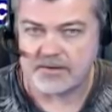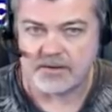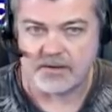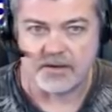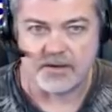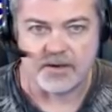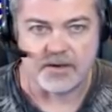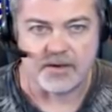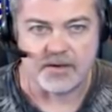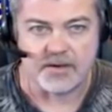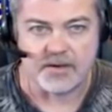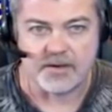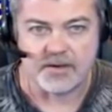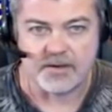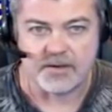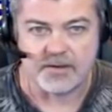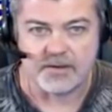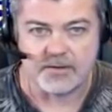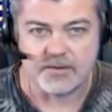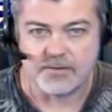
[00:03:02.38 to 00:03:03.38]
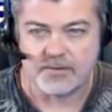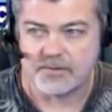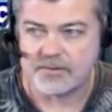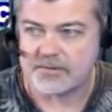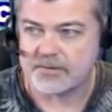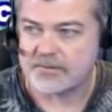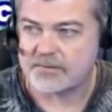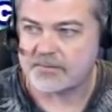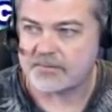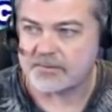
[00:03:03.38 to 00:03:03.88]
and
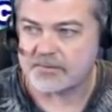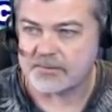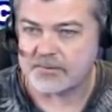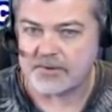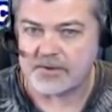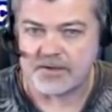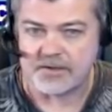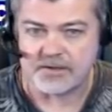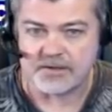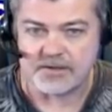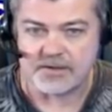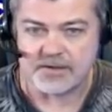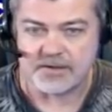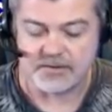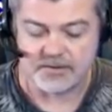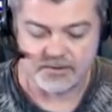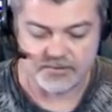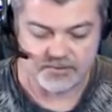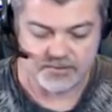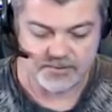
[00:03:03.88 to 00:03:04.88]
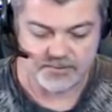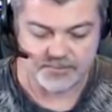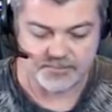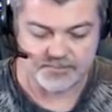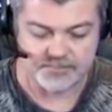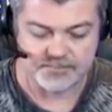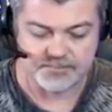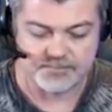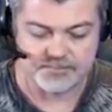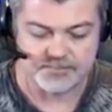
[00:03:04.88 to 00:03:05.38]
we'll go ahead and download it.
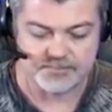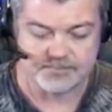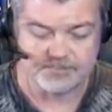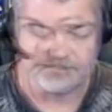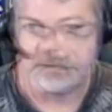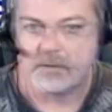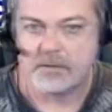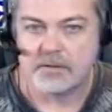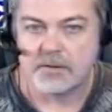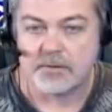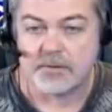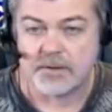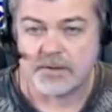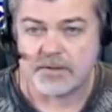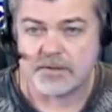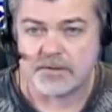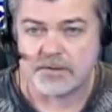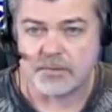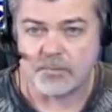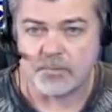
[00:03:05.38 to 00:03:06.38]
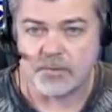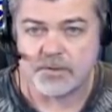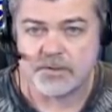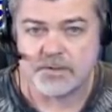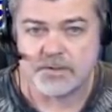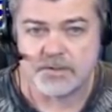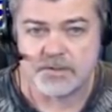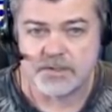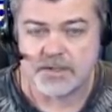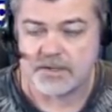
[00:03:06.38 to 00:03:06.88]
Okay, so
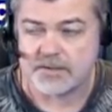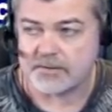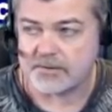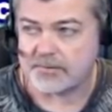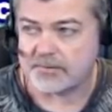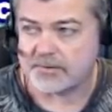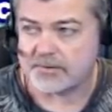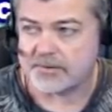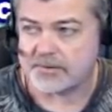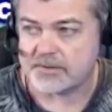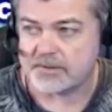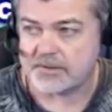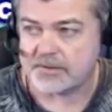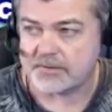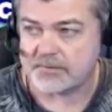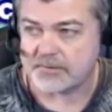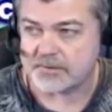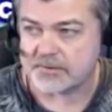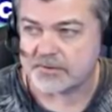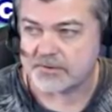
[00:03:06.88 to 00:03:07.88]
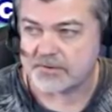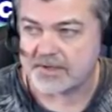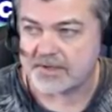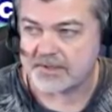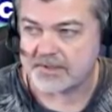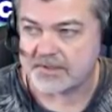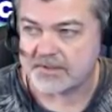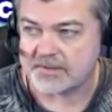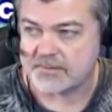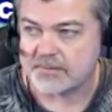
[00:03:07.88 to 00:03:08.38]
once it's downloaded, you need to
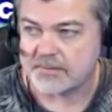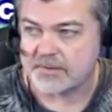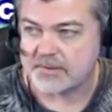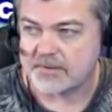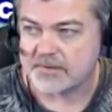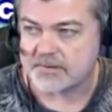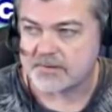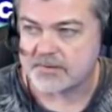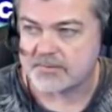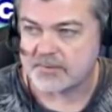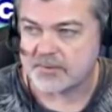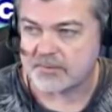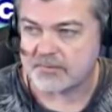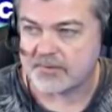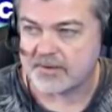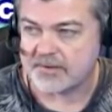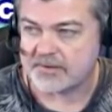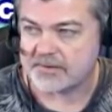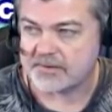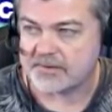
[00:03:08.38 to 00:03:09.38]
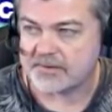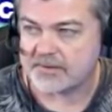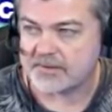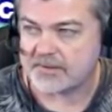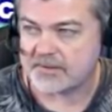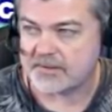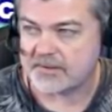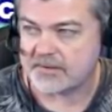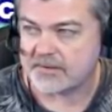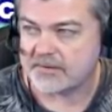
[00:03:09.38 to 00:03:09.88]
extract it. So I'm going to right click
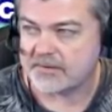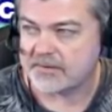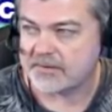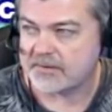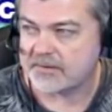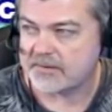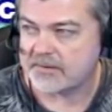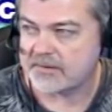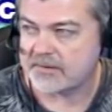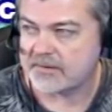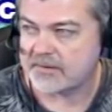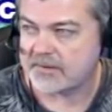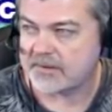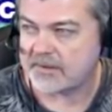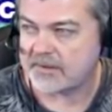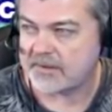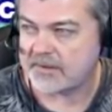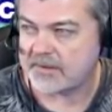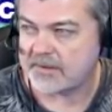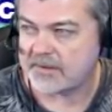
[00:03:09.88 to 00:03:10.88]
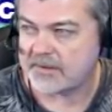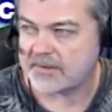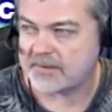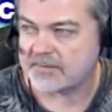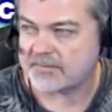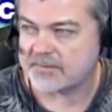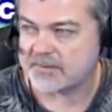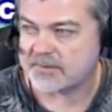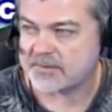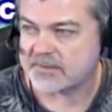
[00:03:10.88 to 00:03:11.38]
here, and
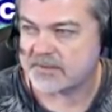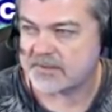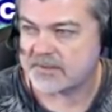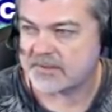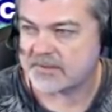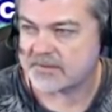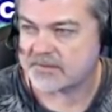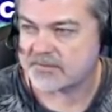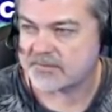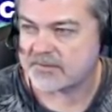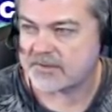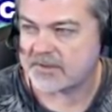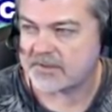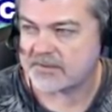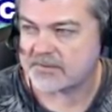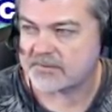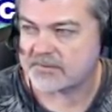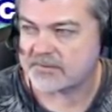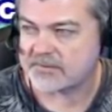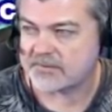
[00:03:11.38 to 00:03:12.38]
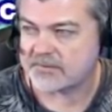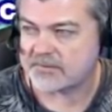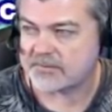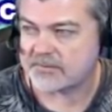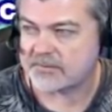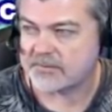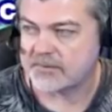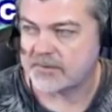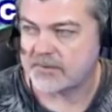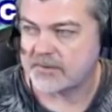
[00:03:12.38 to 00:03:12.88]
I'm going to say extract
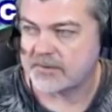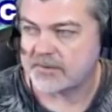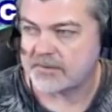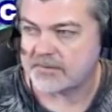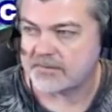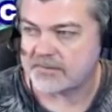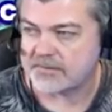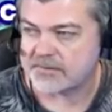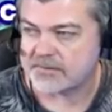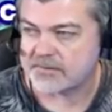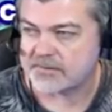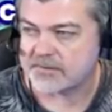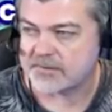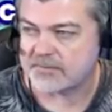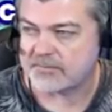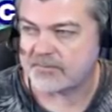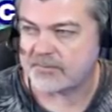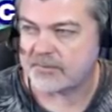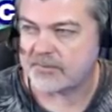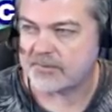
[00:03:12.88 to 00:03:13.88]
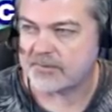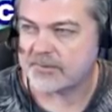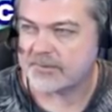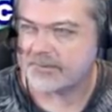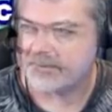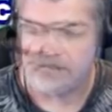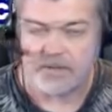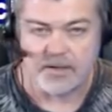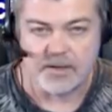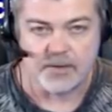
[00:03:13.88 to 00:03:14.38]
to this subfolder.
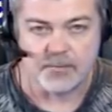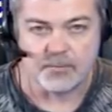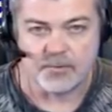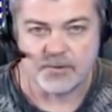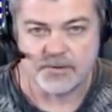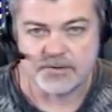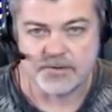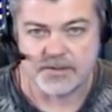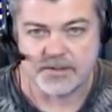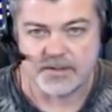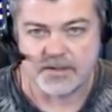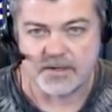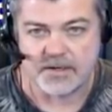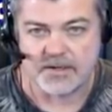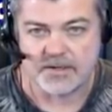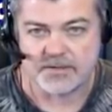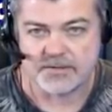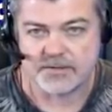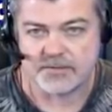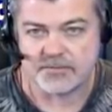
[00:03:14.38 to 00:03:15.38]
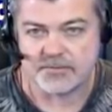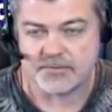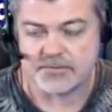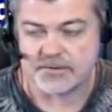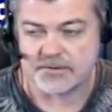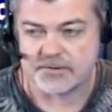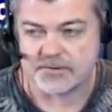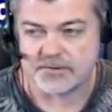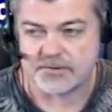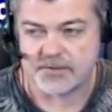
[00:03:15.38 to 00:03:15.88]
Once the ISO
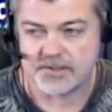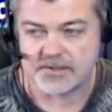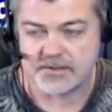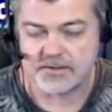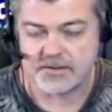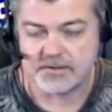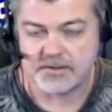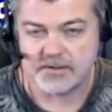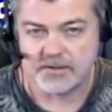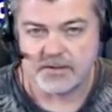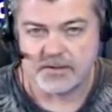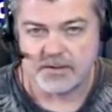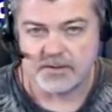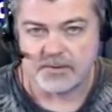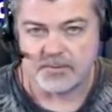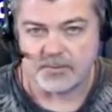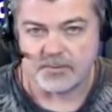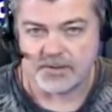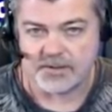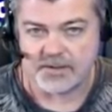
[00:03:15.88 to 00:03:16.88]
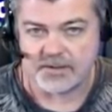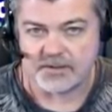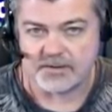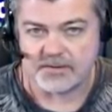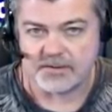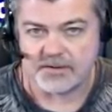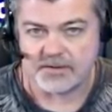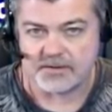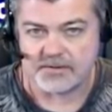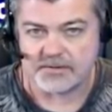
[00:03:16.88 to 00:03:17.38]
is extracted, we can
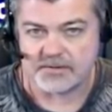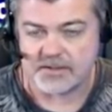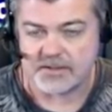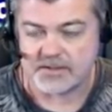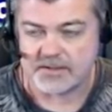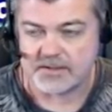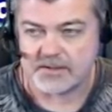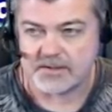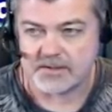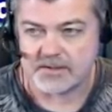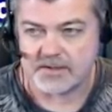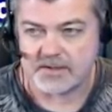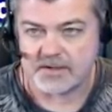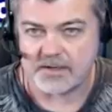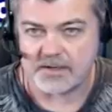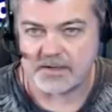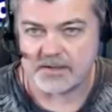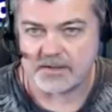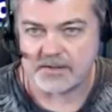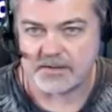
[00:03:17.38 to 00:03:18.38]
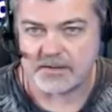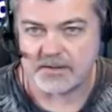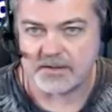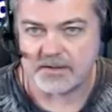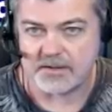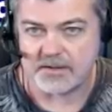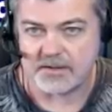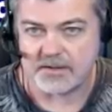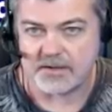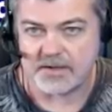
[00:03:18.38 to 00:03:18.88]
then take it and
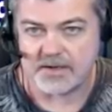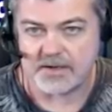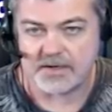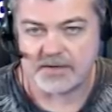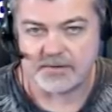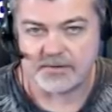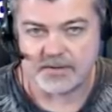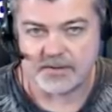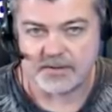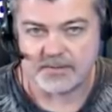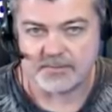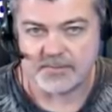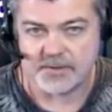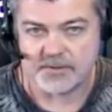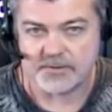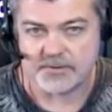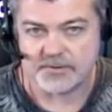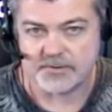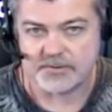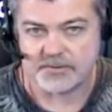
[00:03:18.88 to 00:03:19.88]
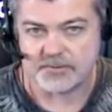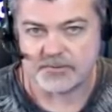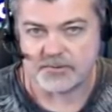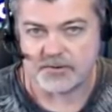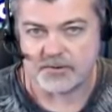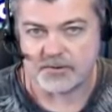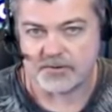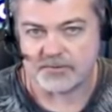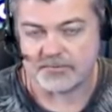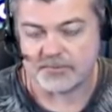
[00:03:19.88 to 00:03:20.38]
add the image to
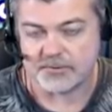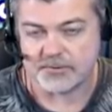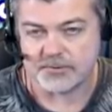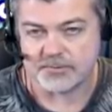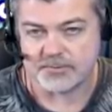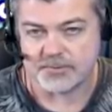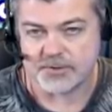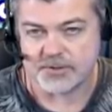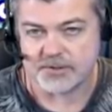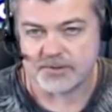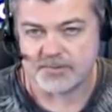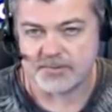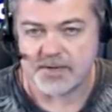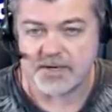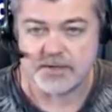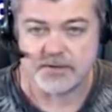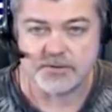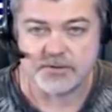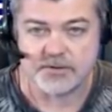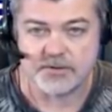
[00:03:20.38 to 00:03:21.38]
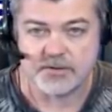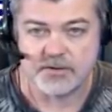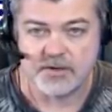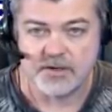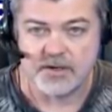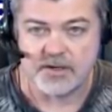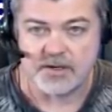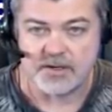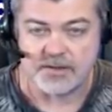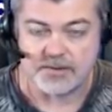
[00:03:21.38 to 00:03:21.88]
our virtual machine manager,
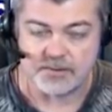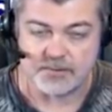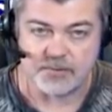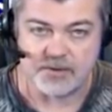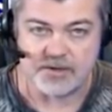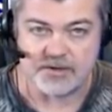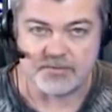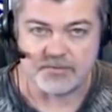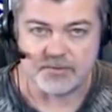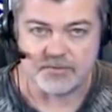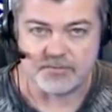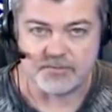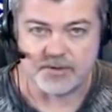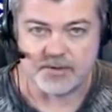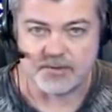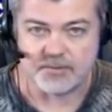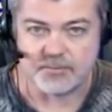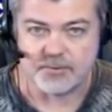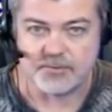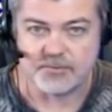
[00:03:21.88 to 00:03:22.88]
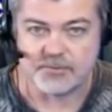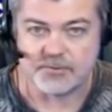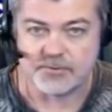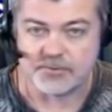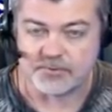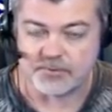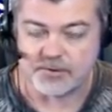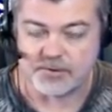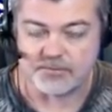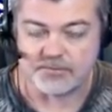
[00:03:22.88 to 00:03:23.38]
and then we'll have it available to
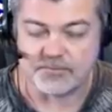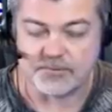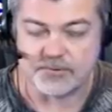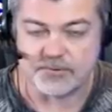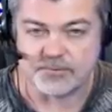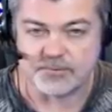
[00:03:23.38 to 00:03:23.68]
create a virtual